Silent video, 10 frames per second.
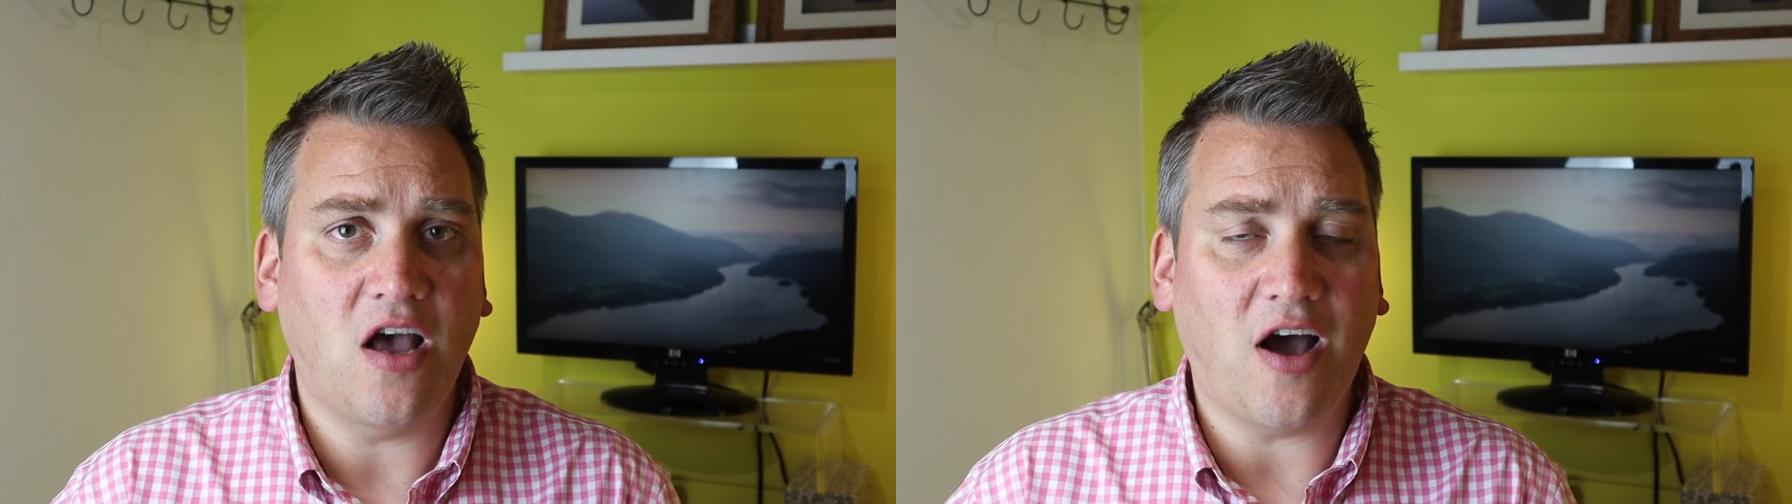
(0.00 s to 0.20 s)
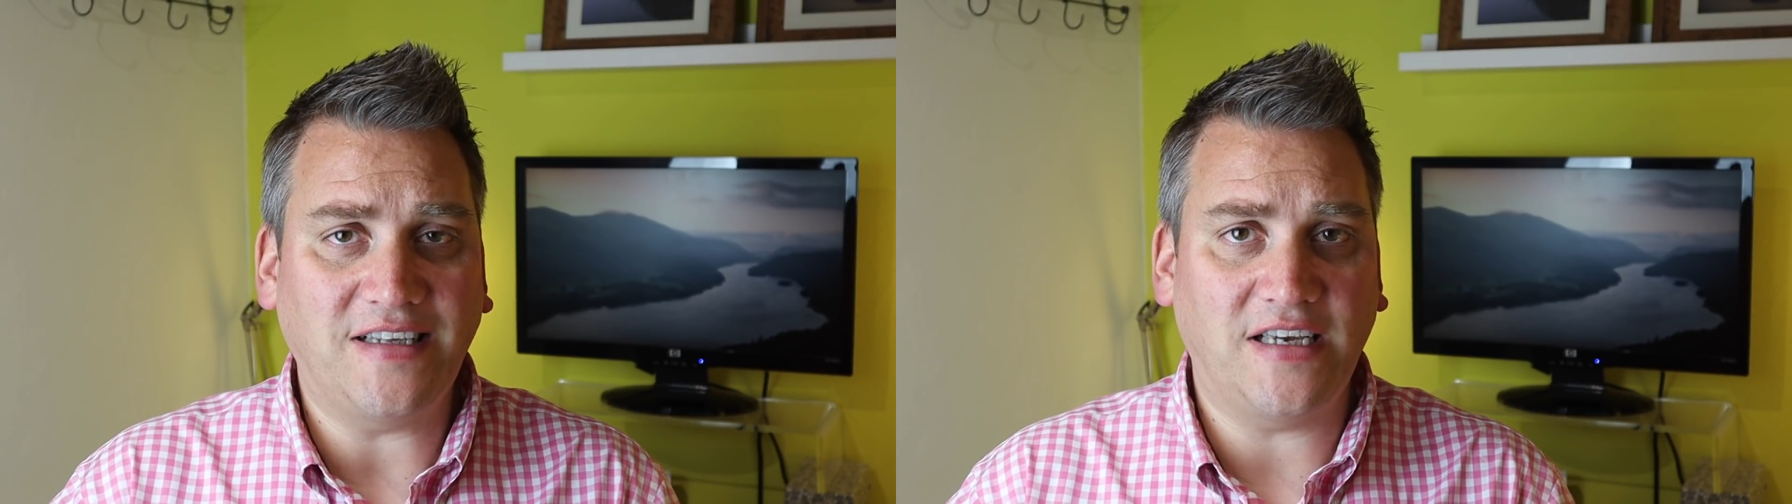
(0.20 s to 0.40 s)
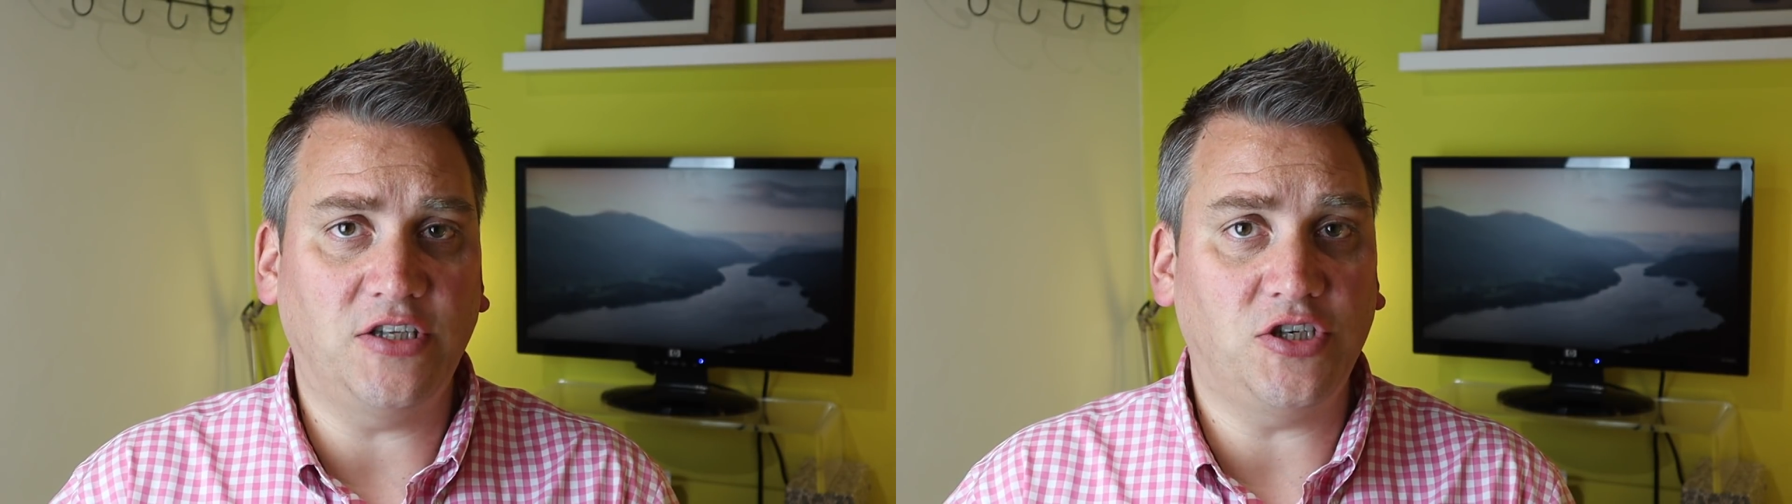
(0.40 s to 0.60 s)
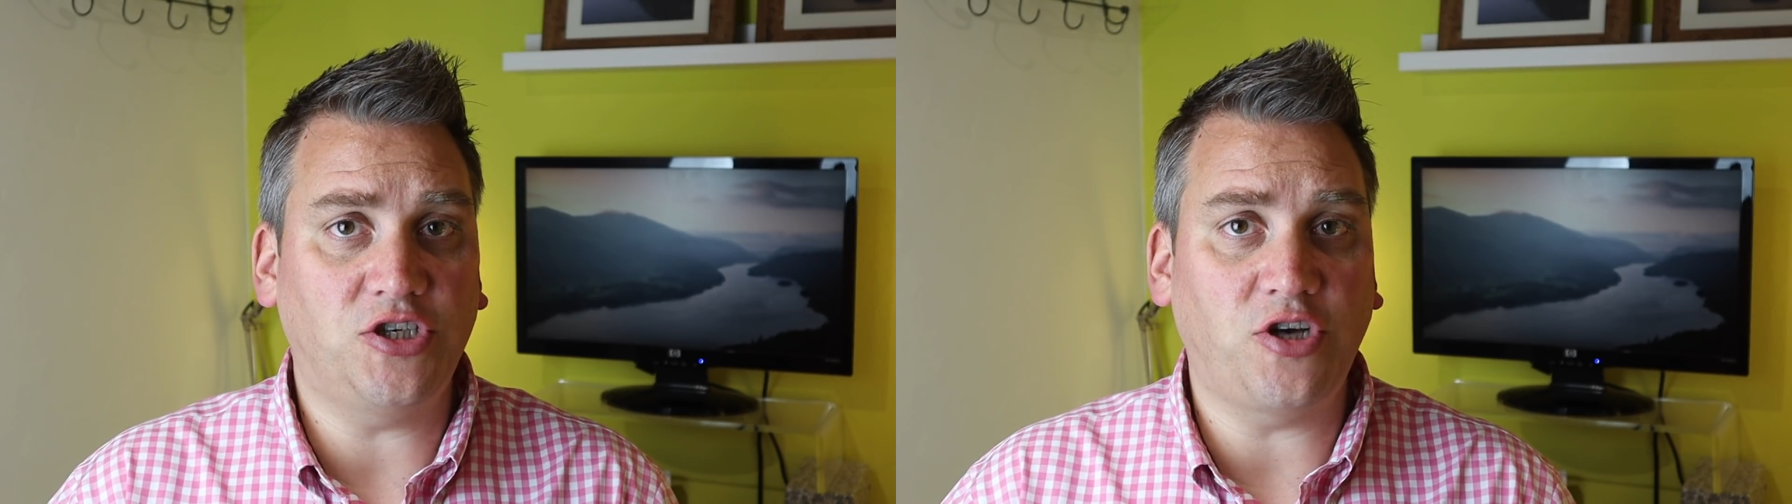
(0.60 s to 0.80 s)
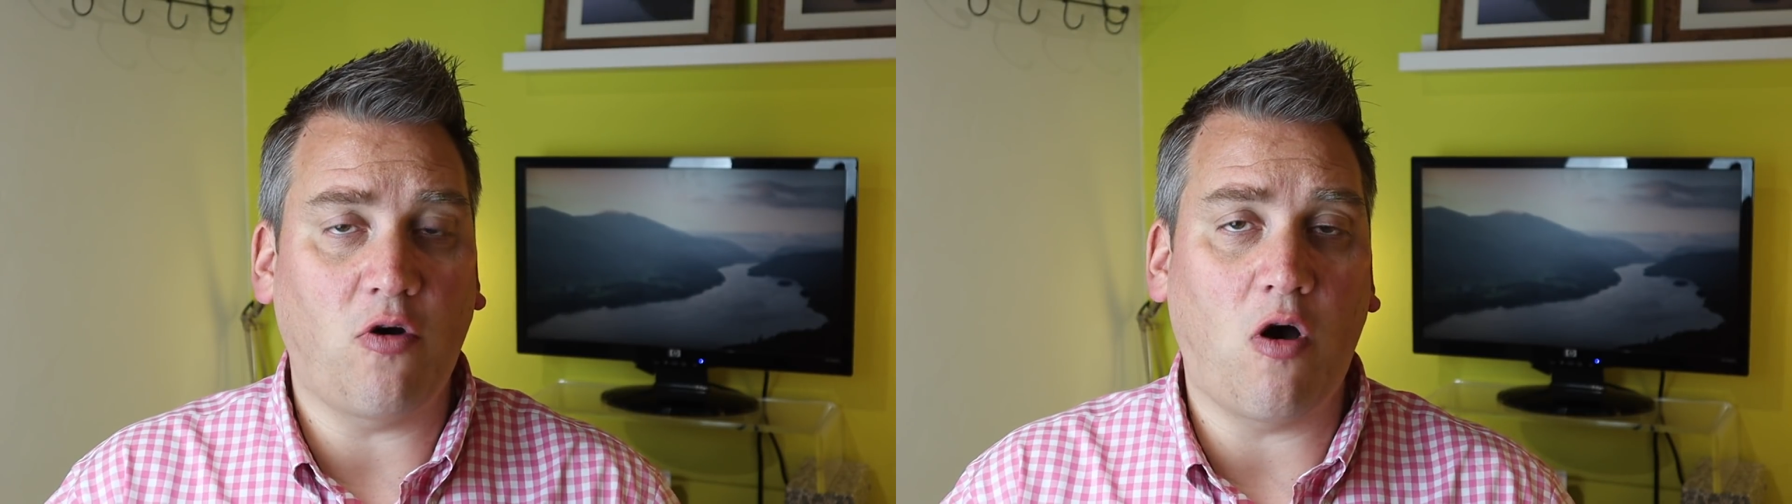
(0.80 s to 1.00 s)
I tend to
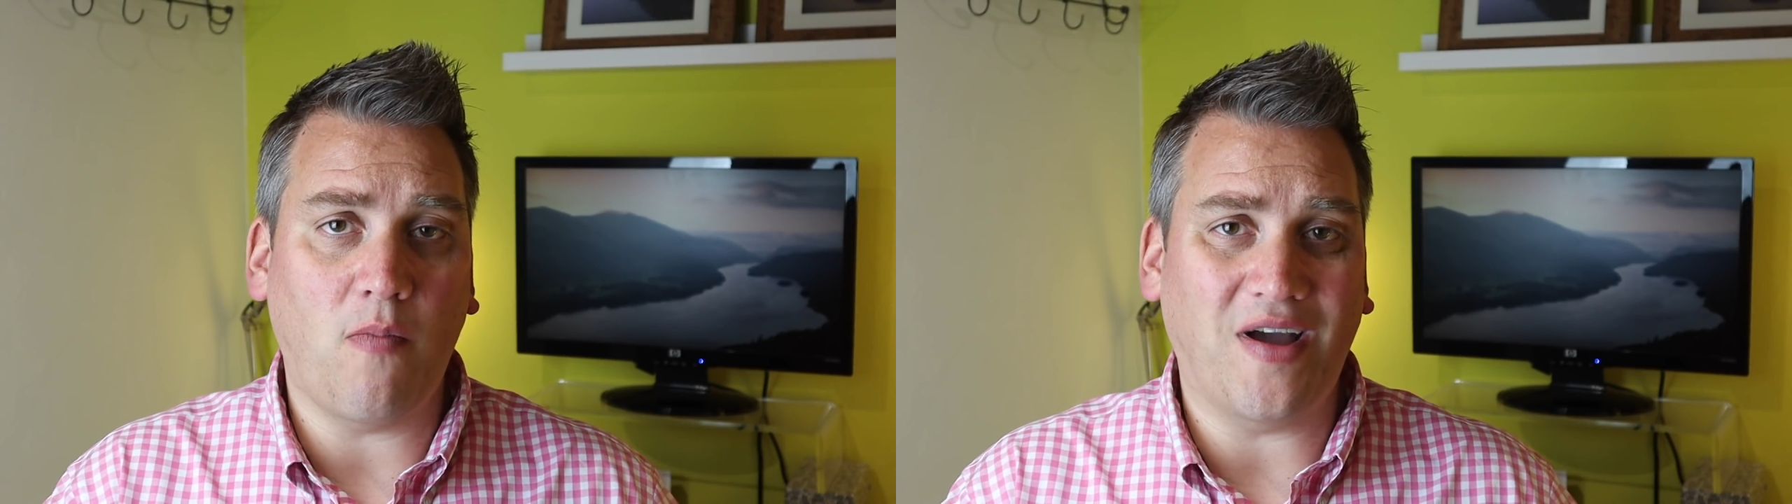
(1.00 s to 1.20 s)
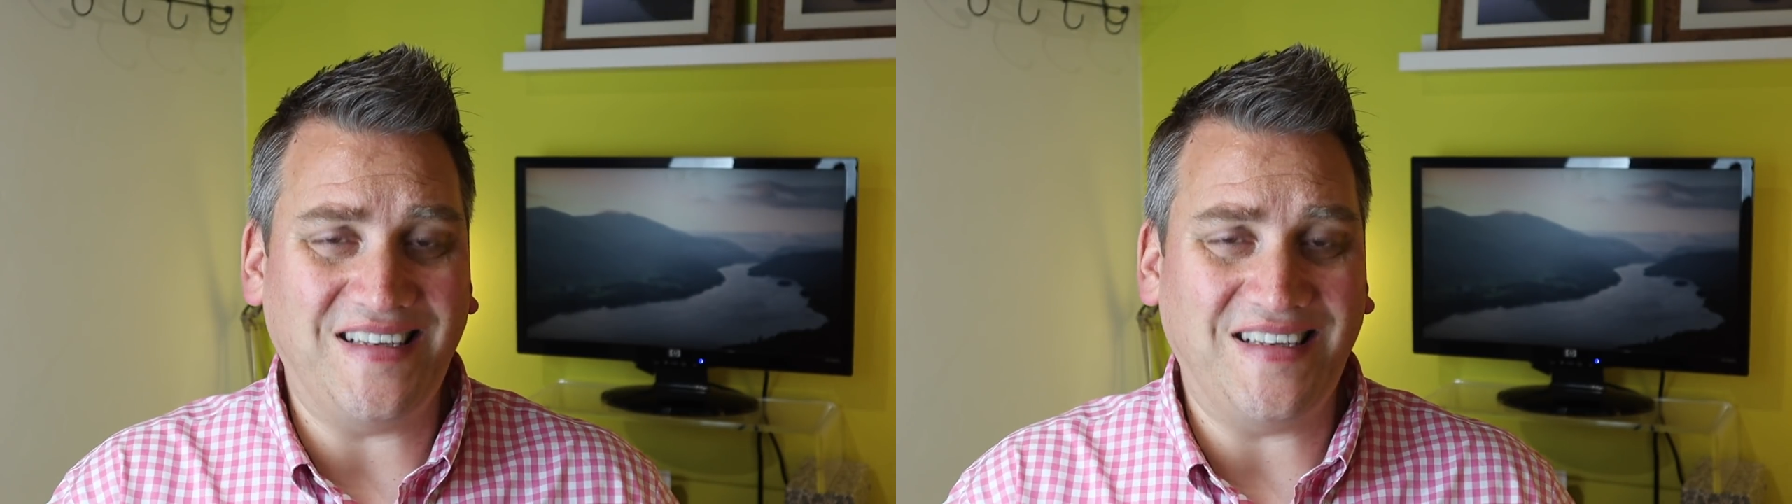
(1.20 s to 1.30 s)
shoot on my